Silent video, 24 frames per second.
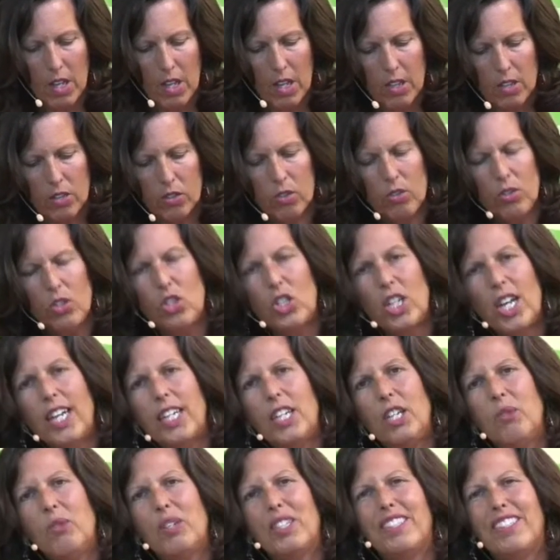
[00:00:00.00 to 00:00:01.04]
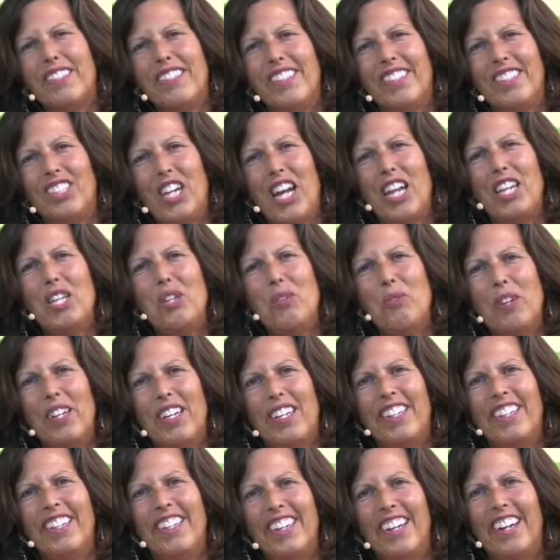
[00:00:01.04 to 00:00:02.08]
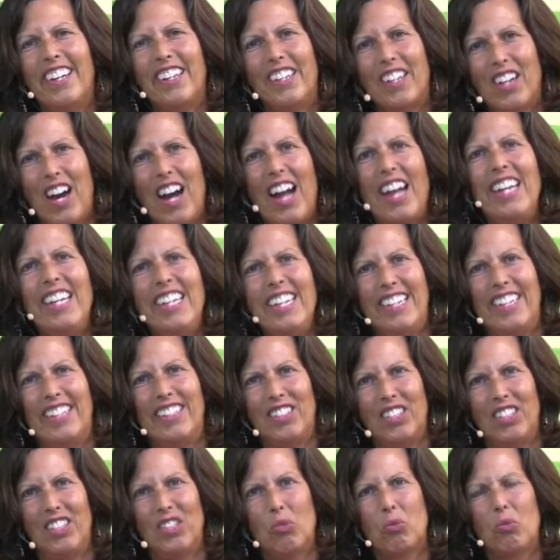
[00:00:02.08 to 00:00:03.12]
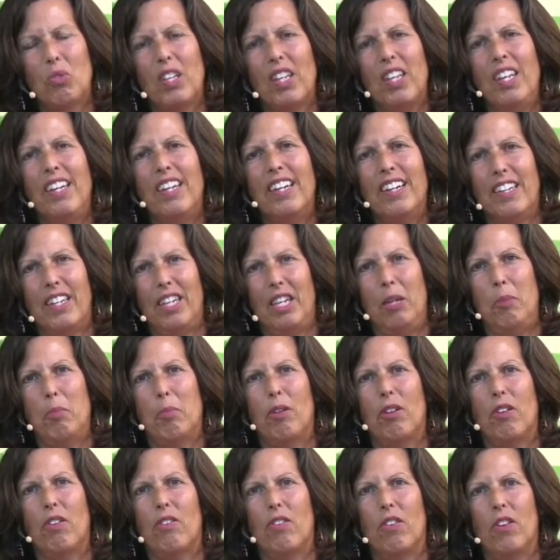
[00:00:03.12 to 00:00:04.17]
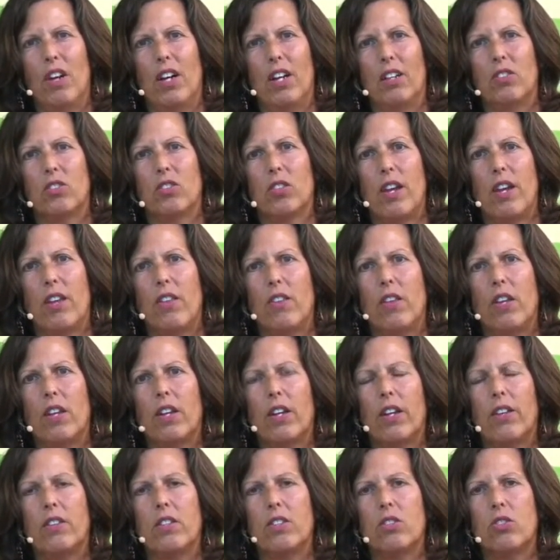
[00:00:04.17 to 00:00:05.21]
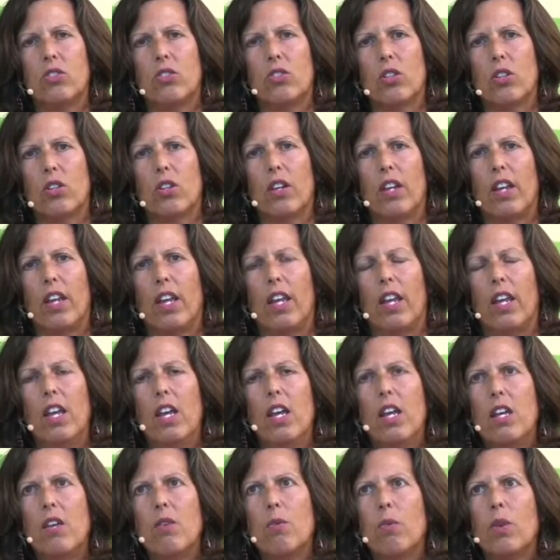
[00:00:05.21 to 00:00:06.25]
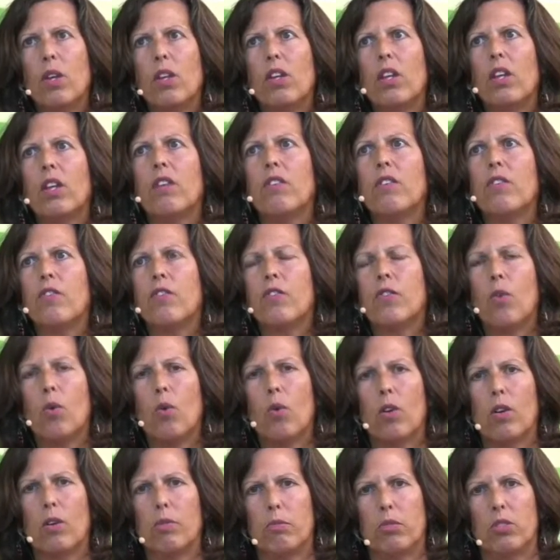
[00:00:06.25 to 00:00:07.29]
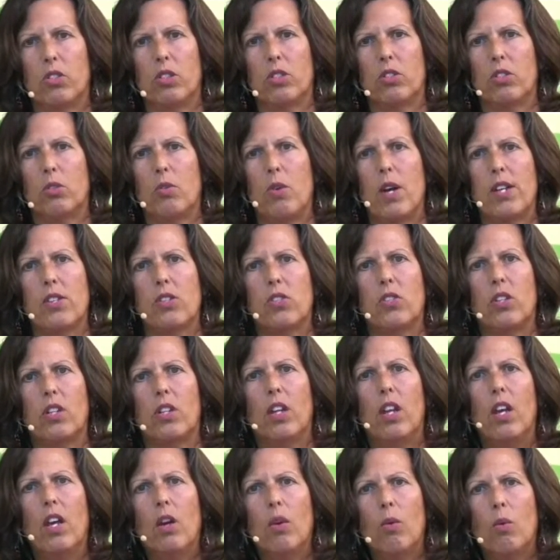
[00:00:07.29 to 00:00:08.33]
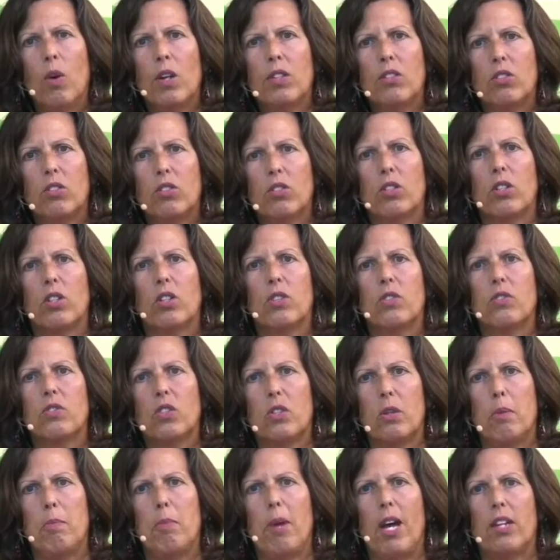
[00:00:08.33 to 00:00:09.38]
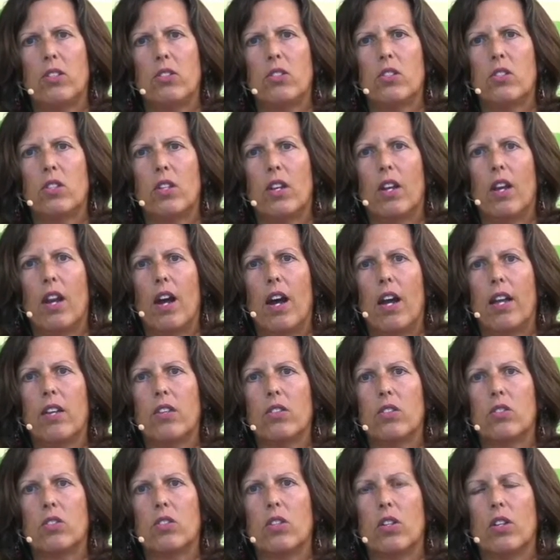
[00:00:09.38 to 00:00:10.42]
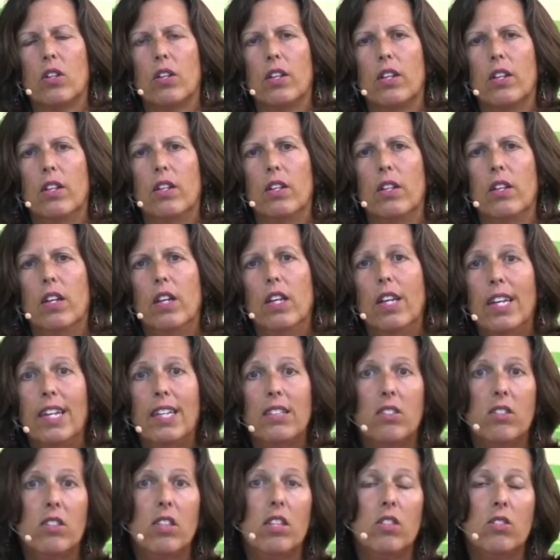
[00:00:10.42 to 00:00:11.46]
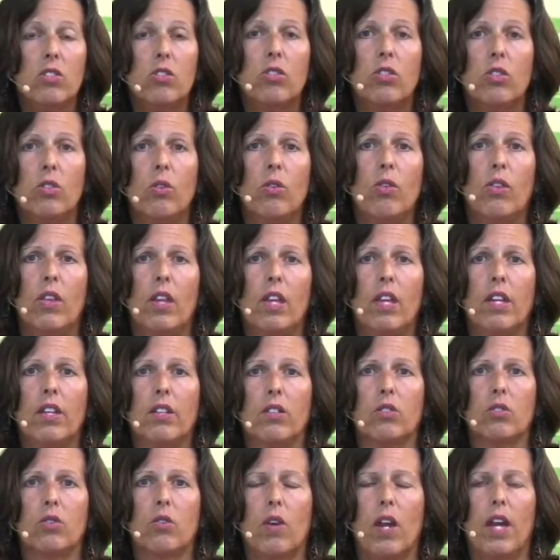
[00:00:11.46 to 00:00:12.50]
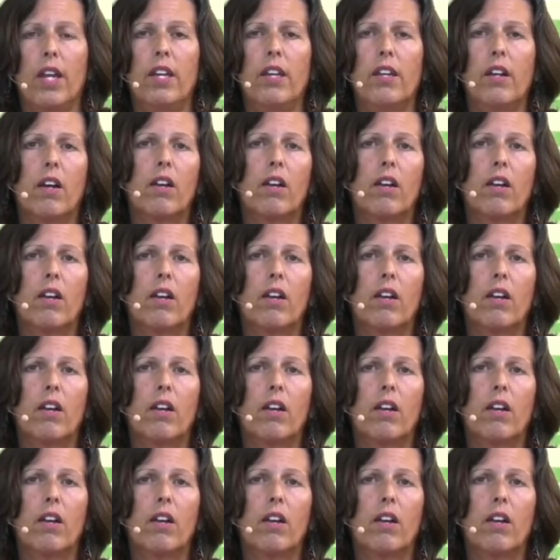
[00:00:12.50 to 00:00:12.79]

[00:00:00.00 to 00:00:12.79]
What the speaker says: So genuine kindness is really a keeper for us, I think, on this journey. It really informs this question, what serves the best and highest good? It's these two things, right?